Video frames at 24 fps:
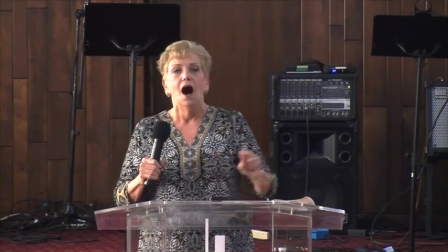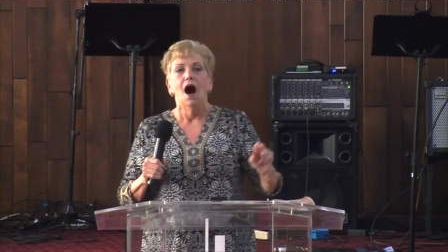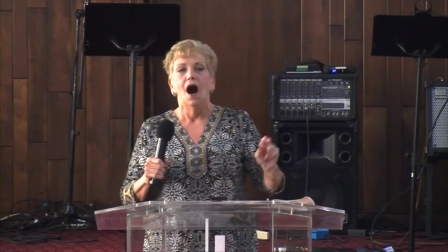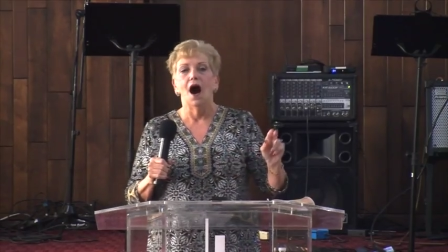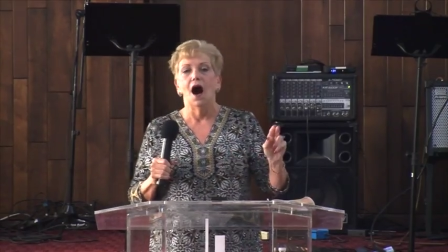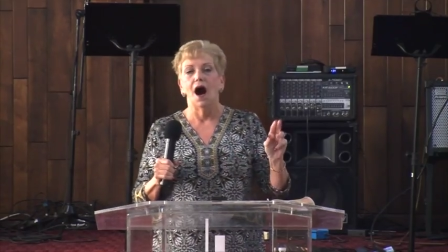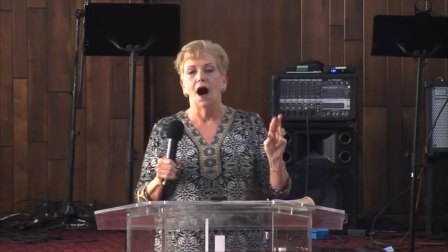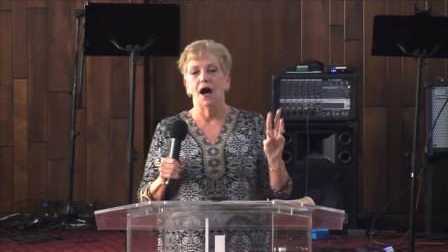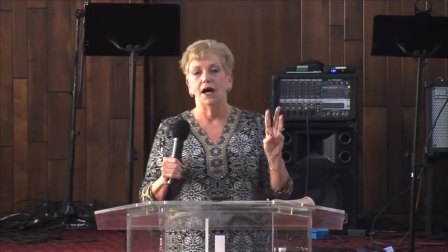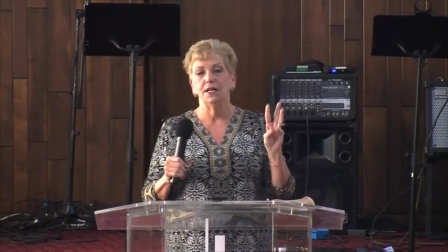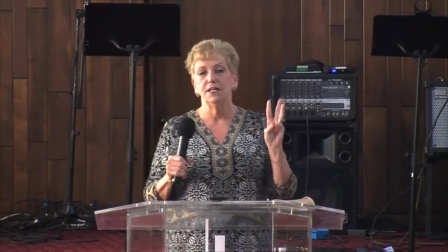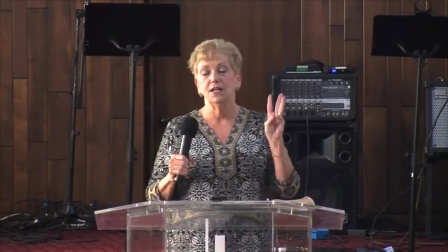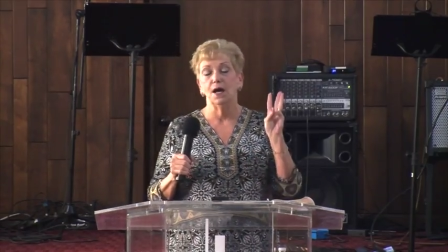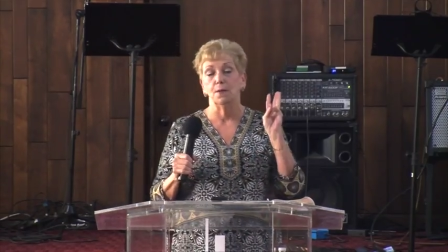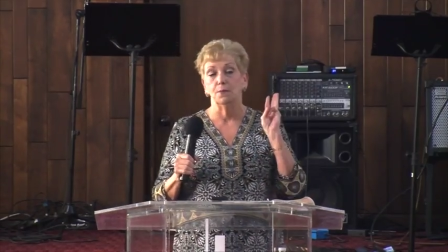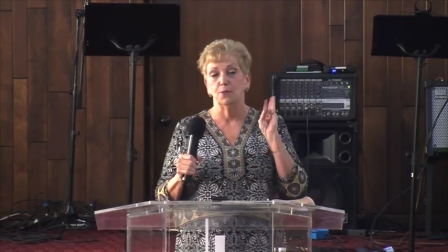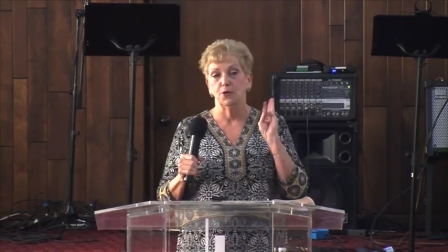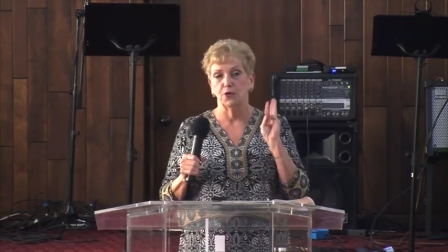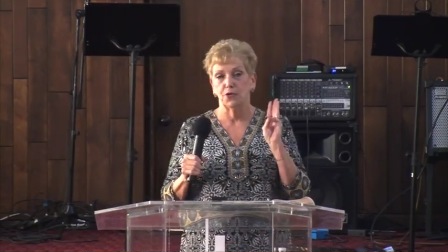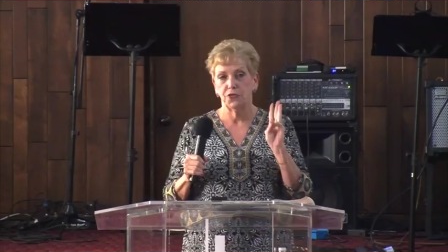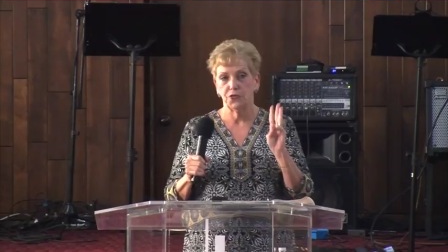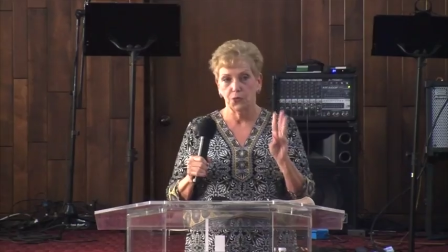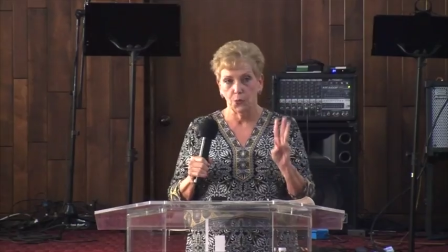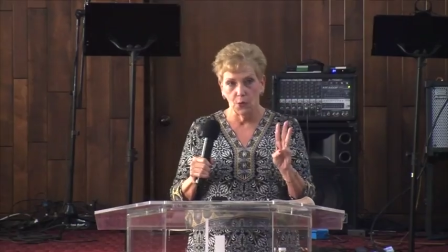Uh,
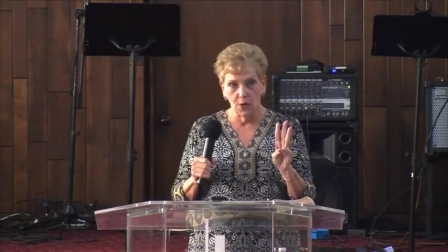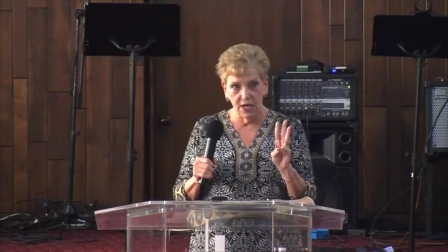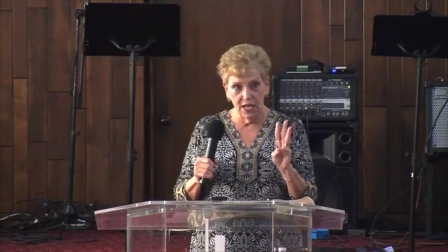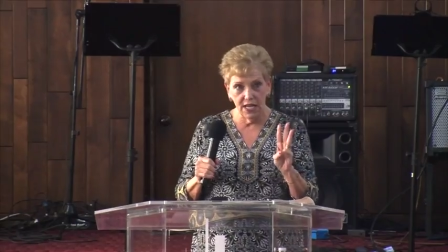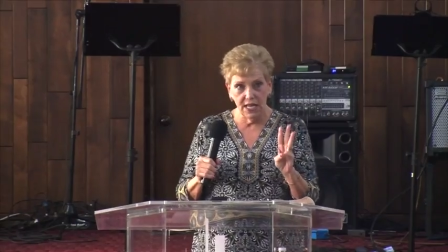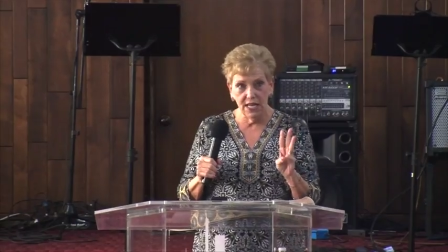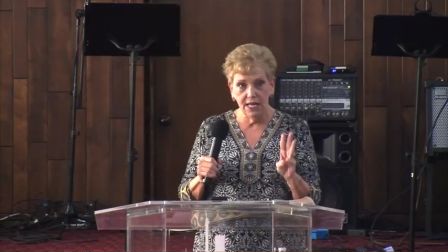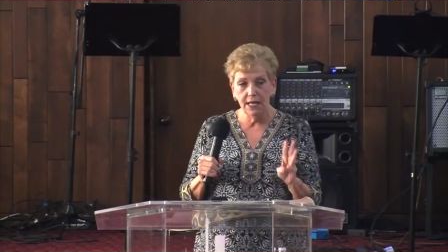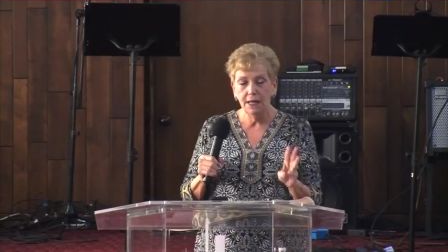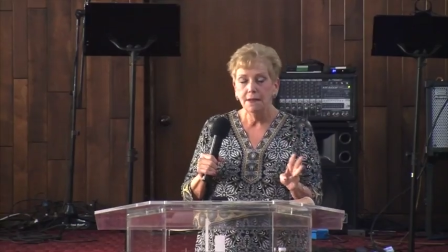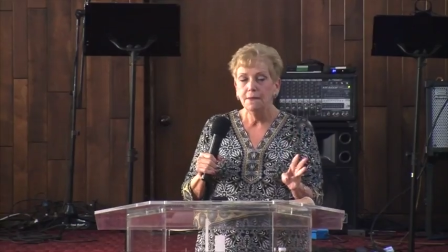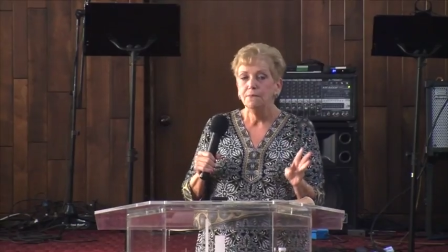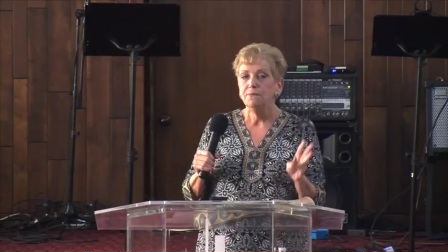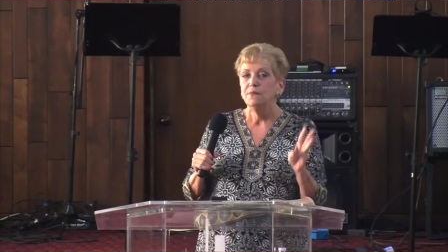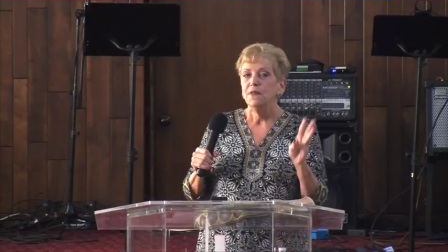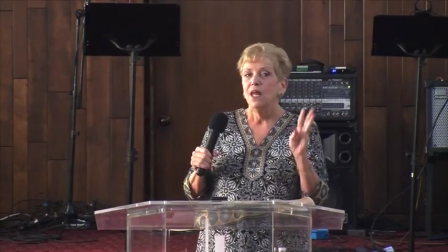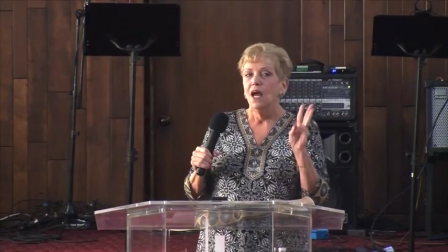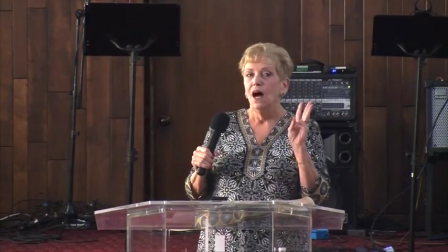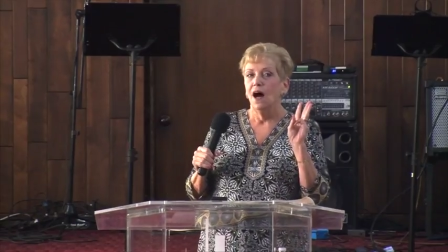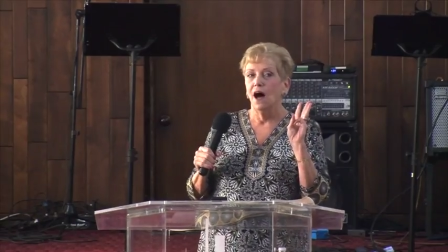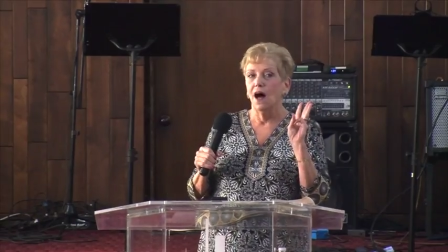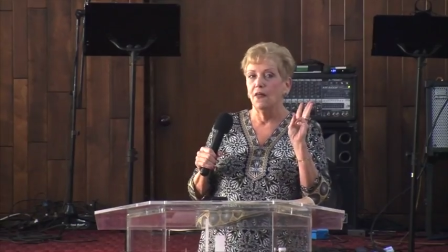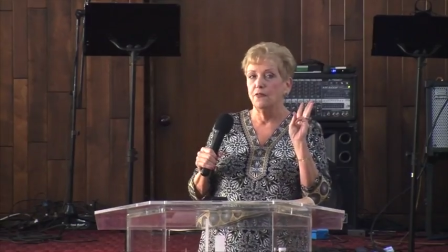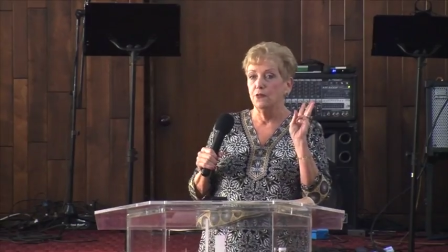number three,
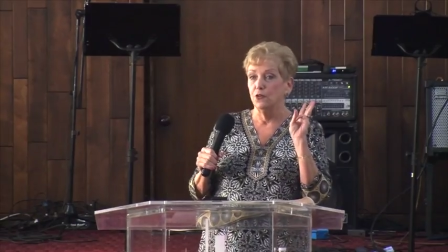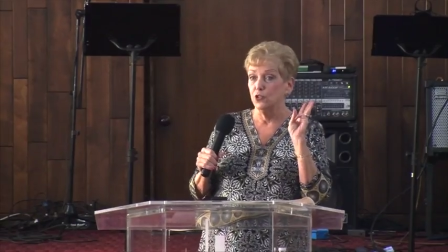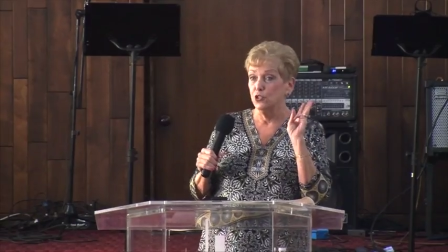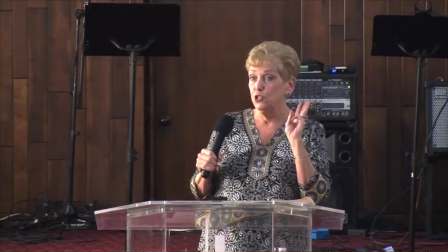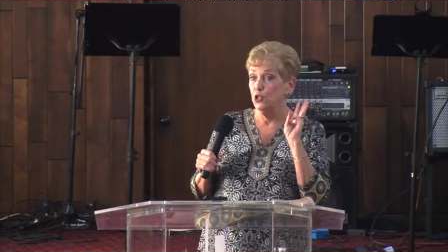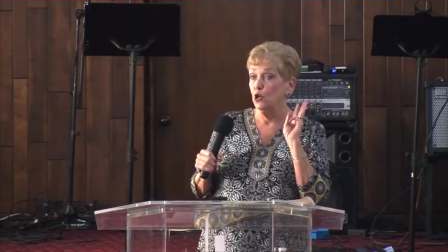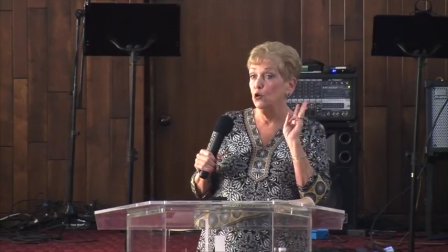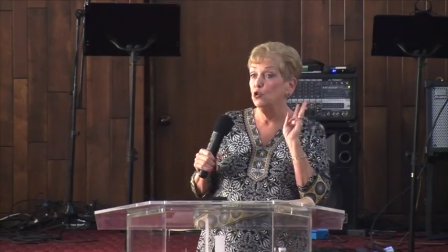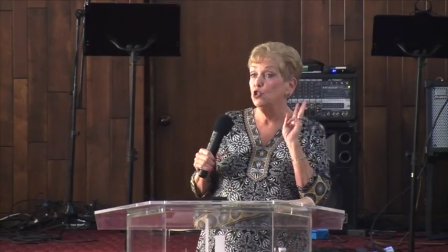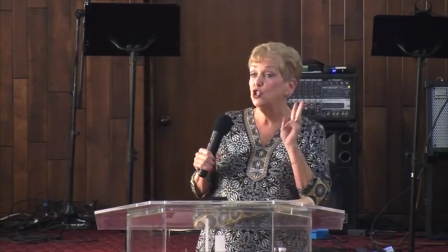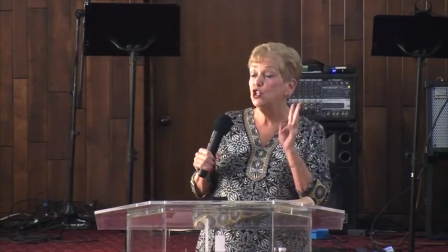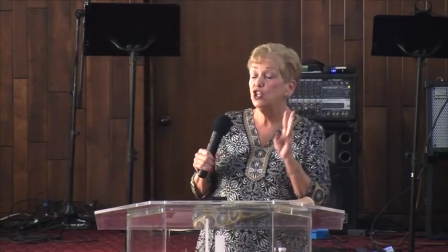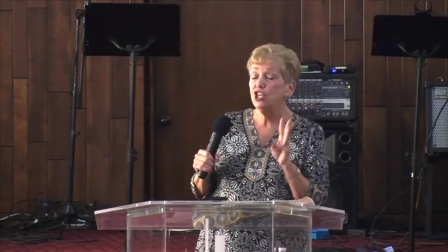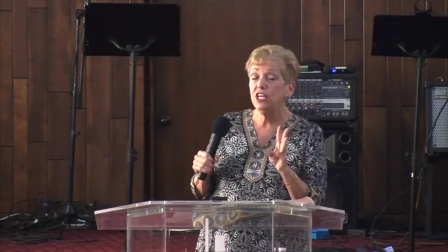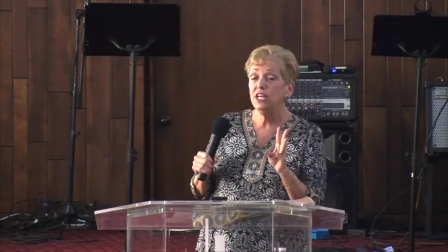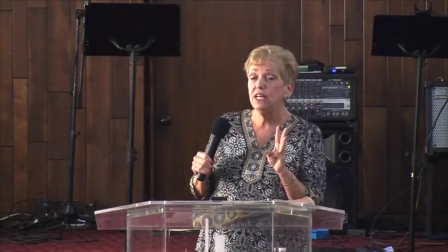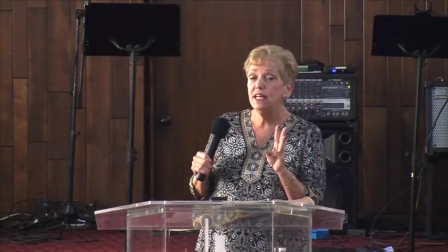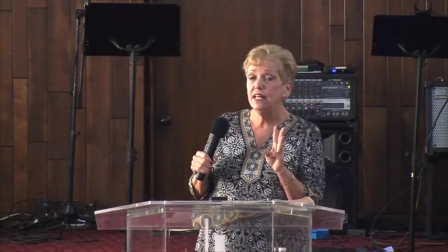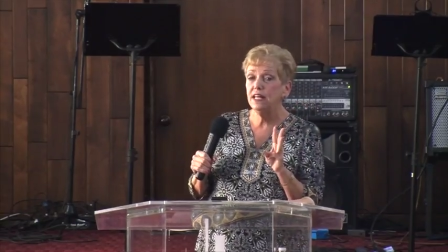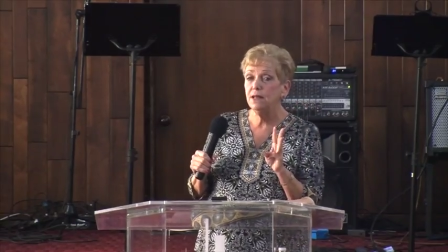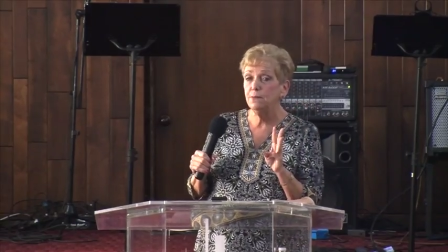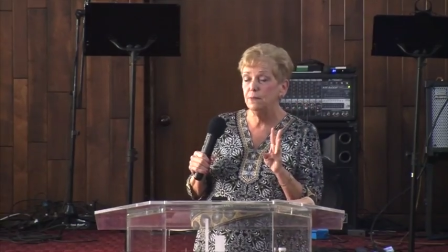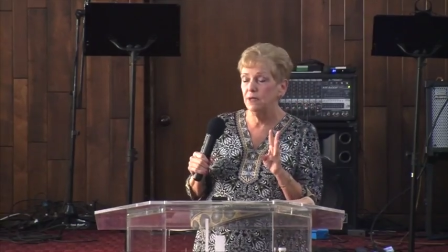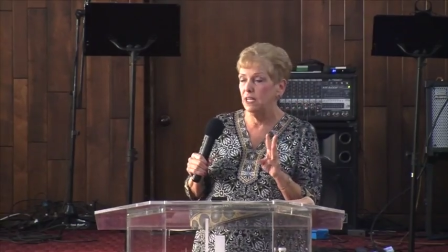uh, there's no
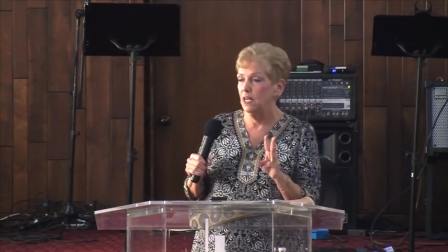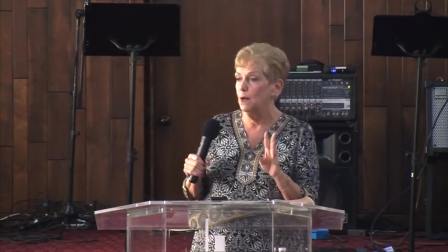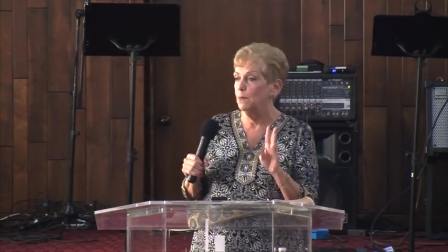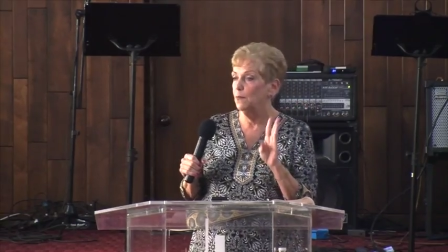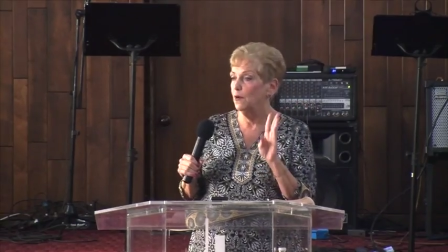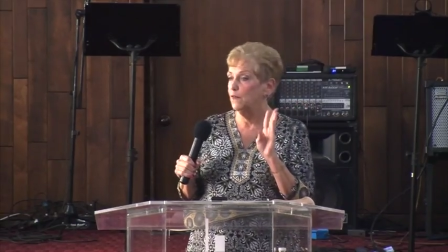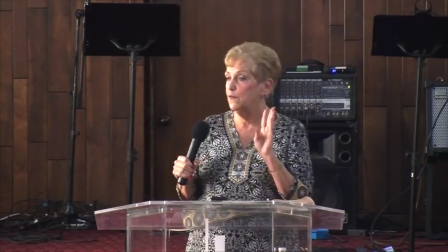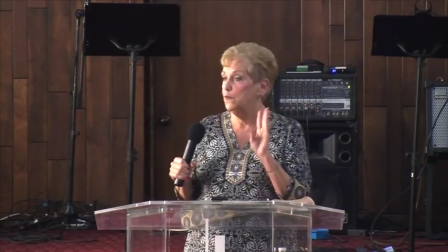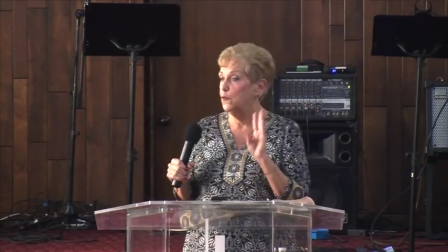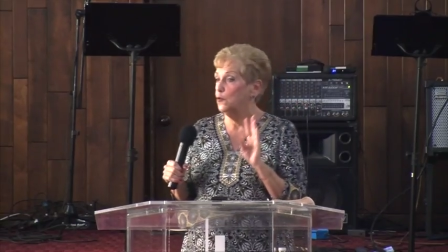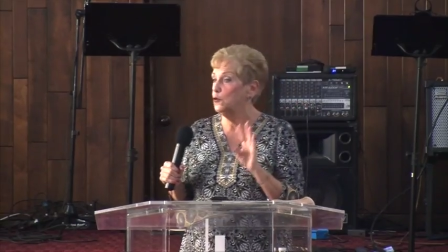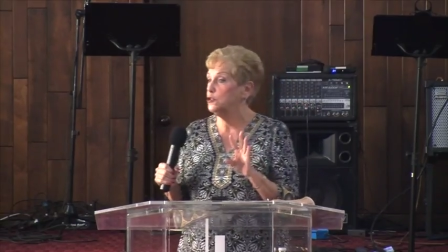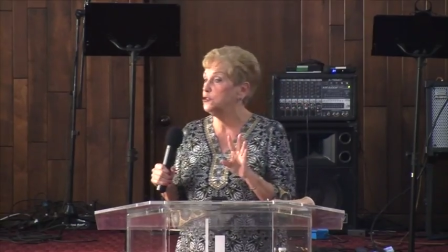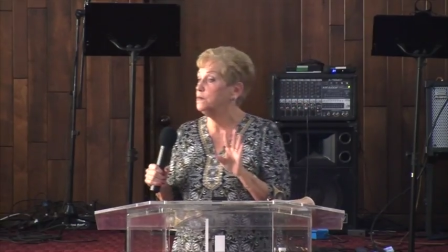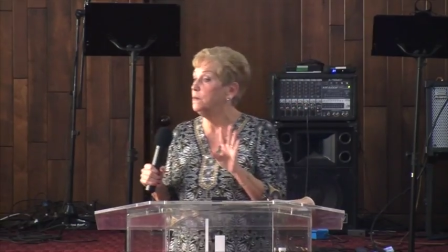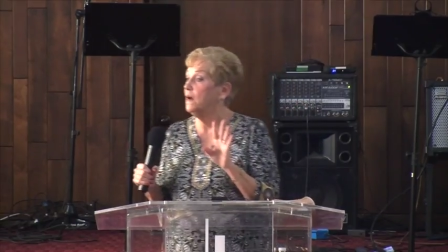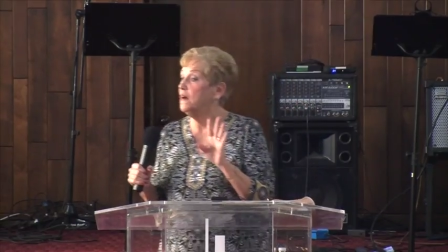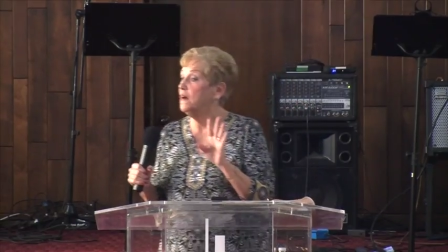cheating. But number four is